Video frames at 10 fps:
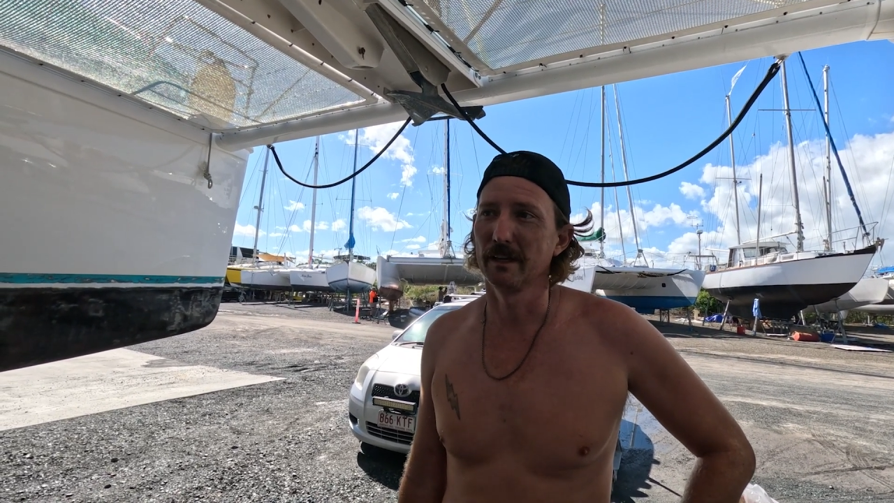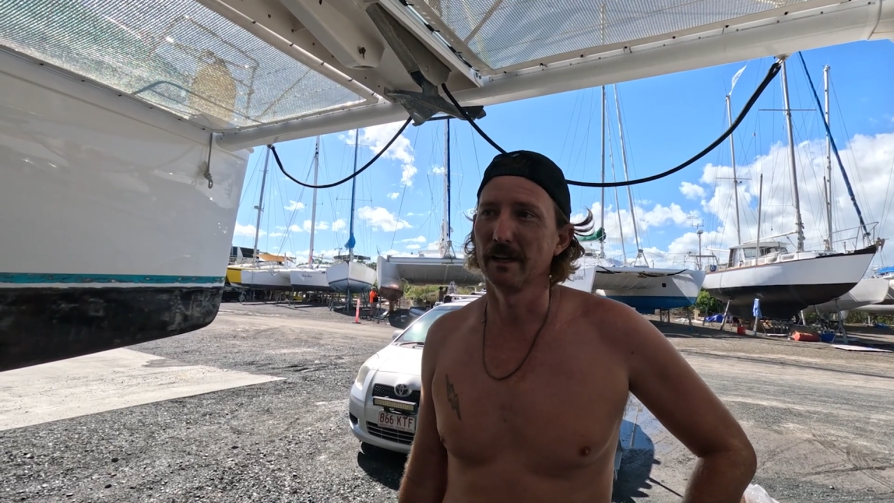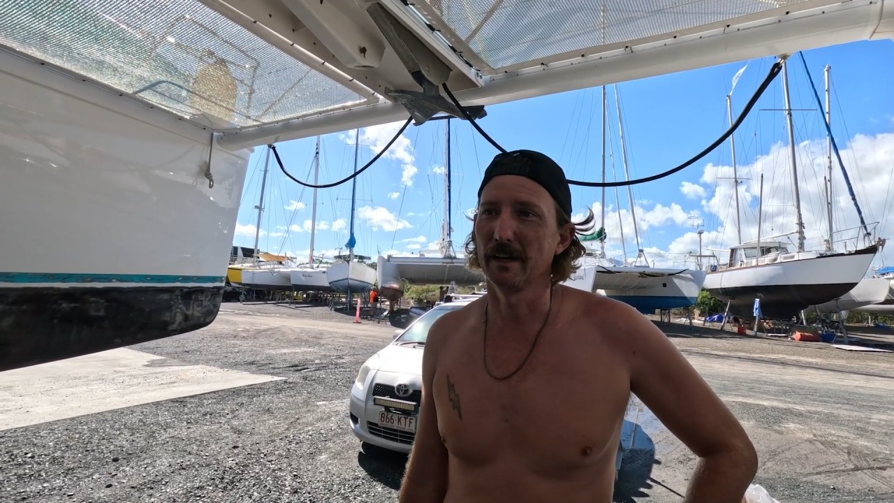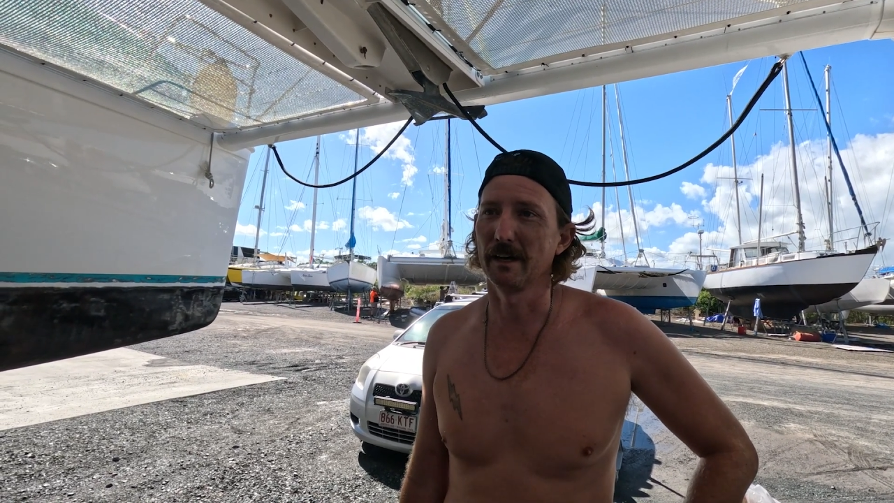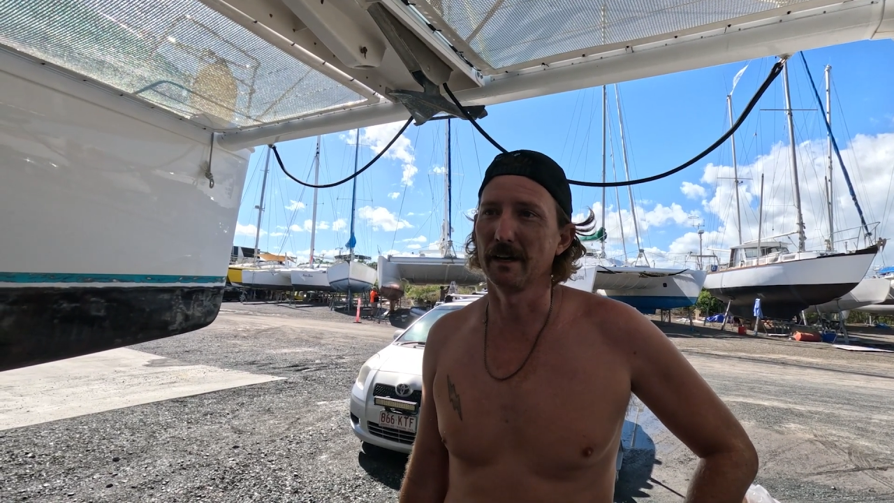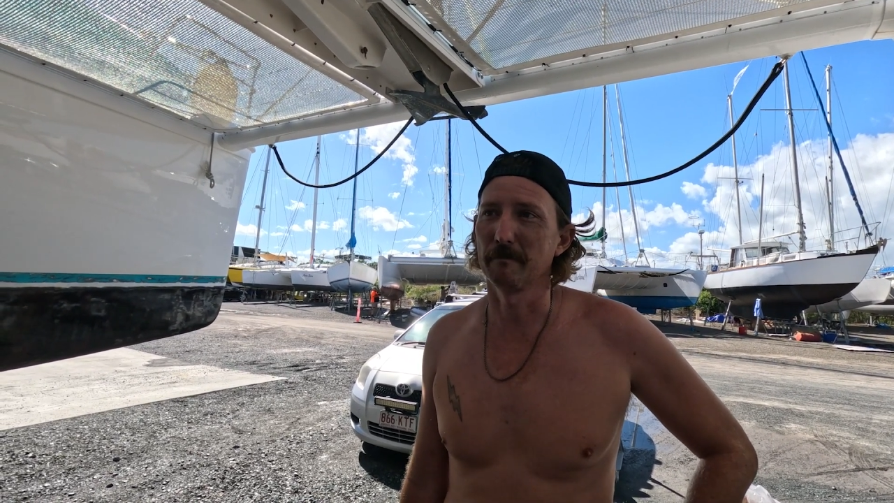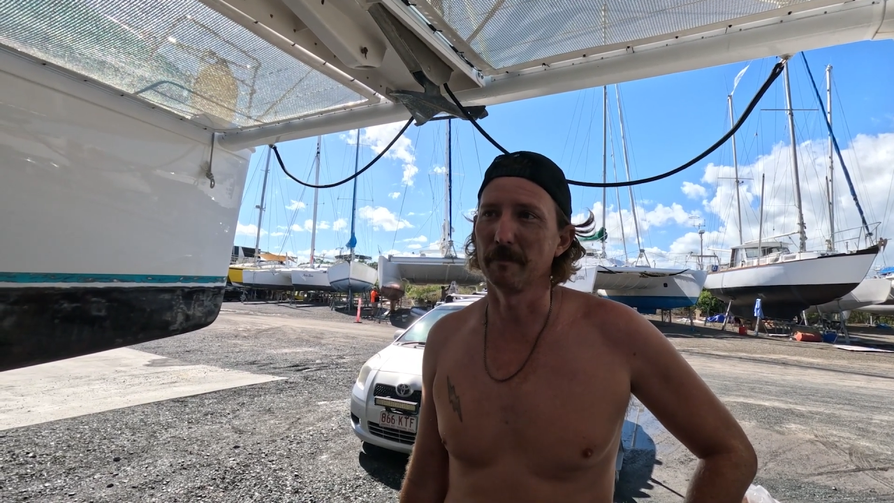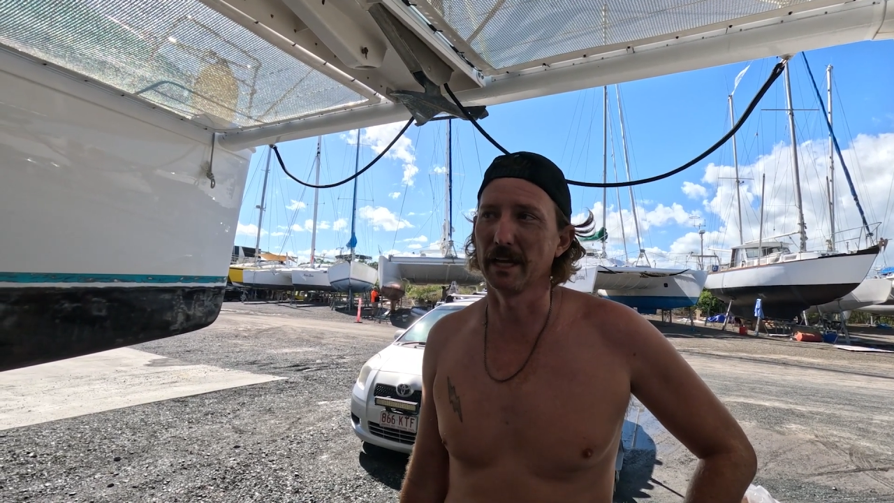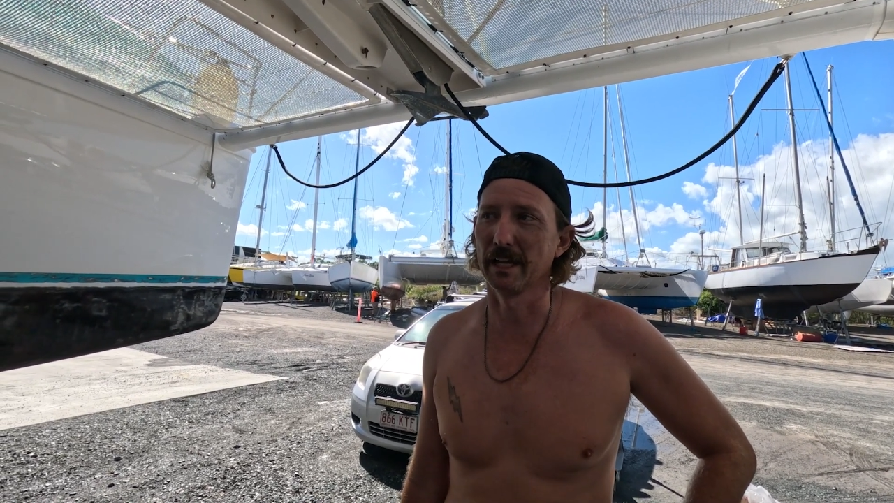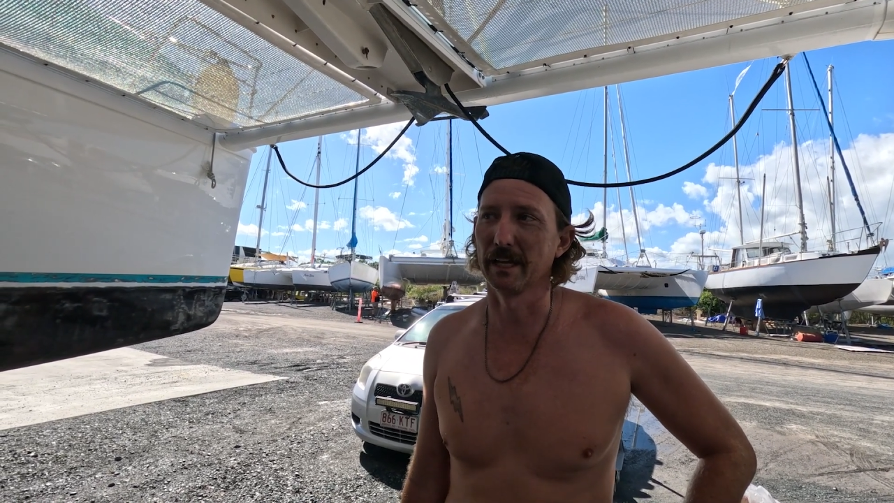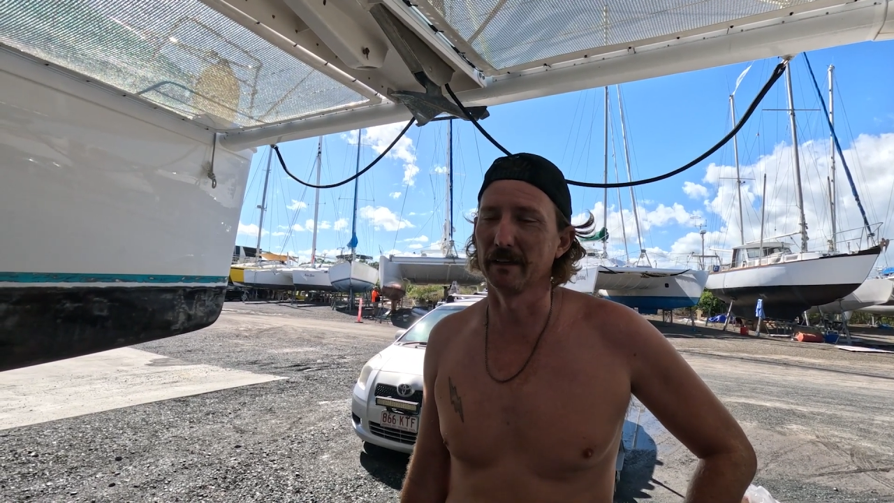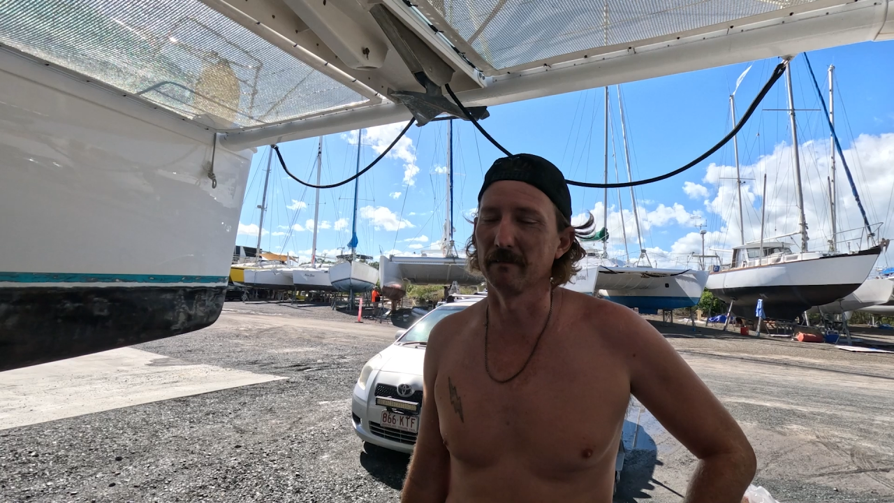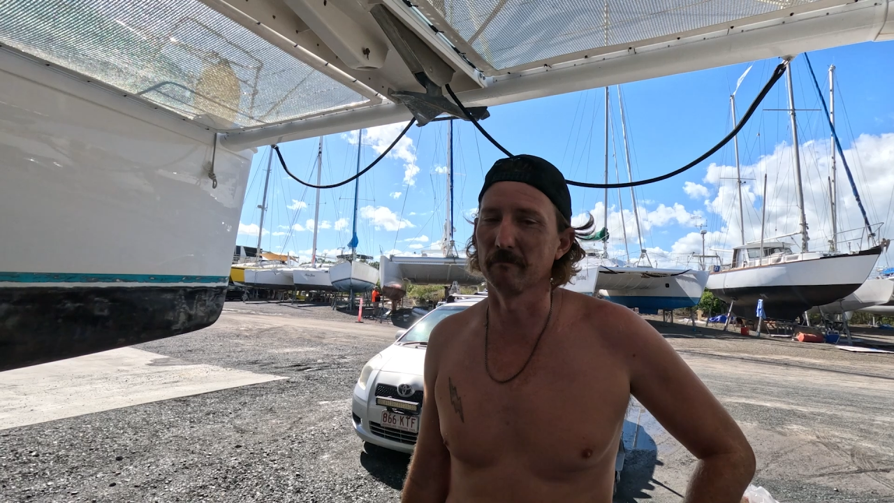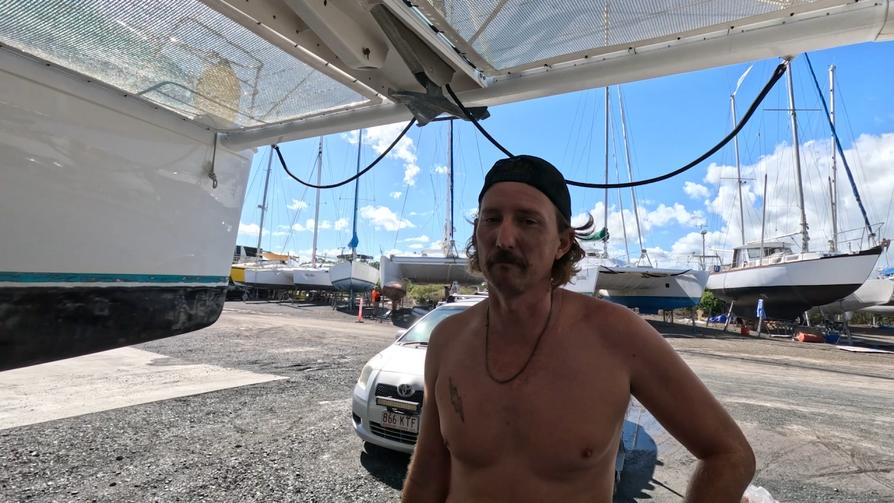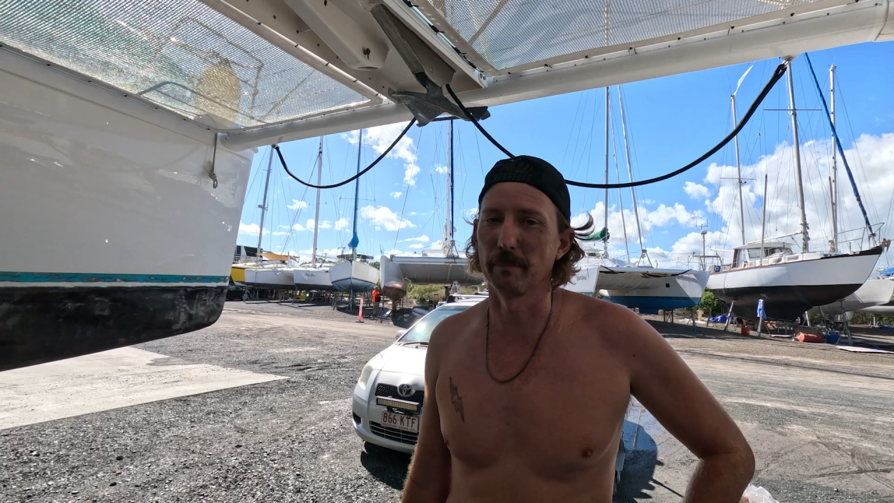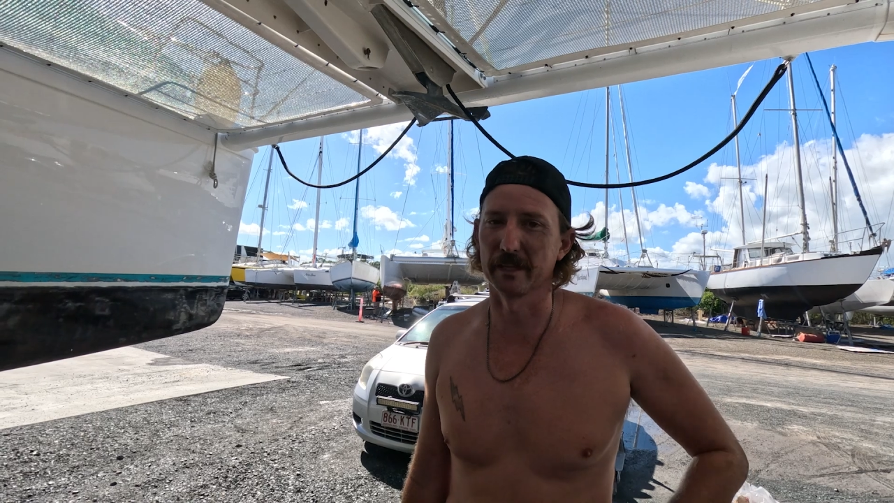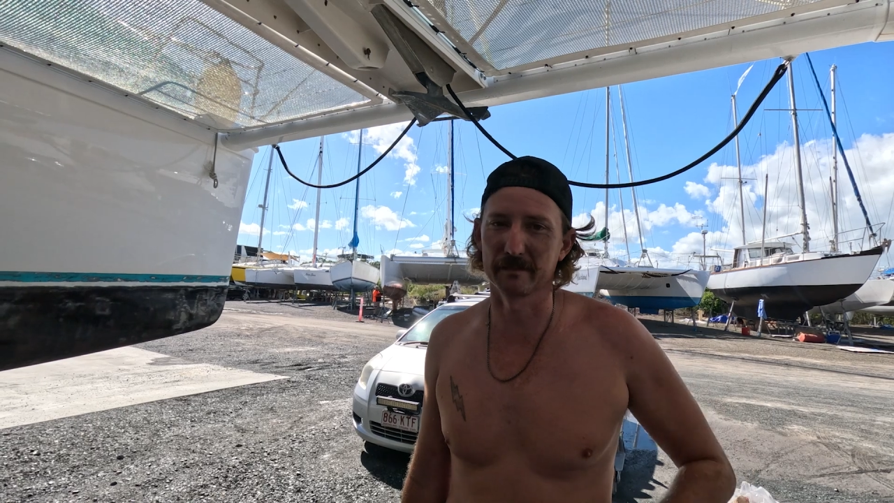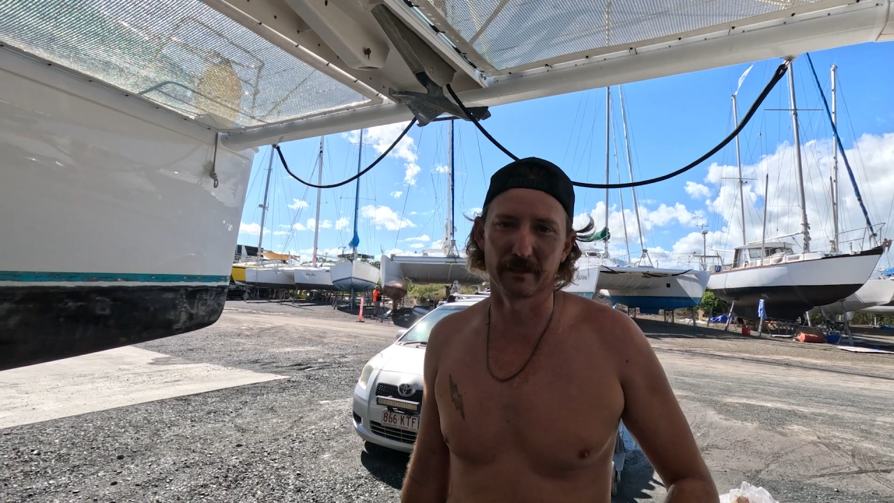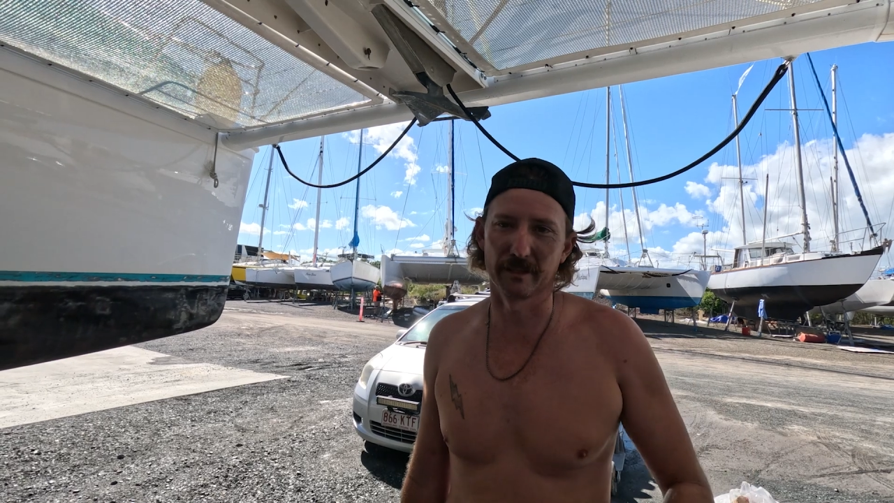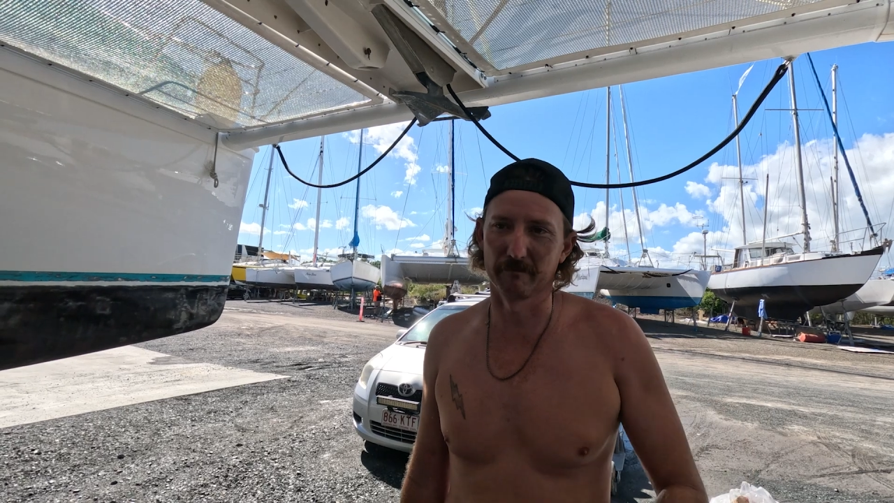and
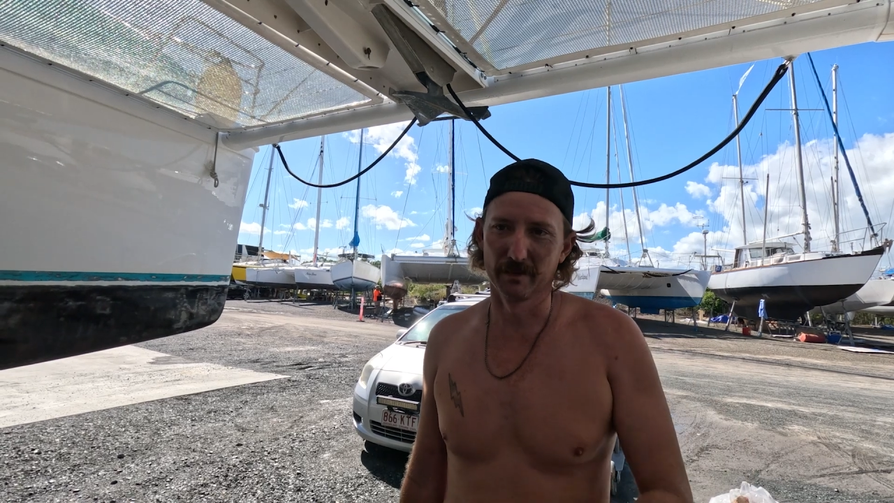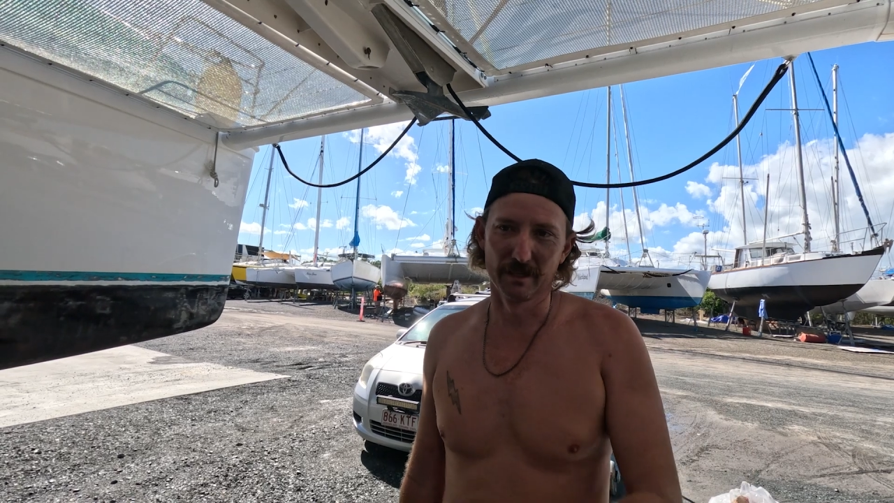basically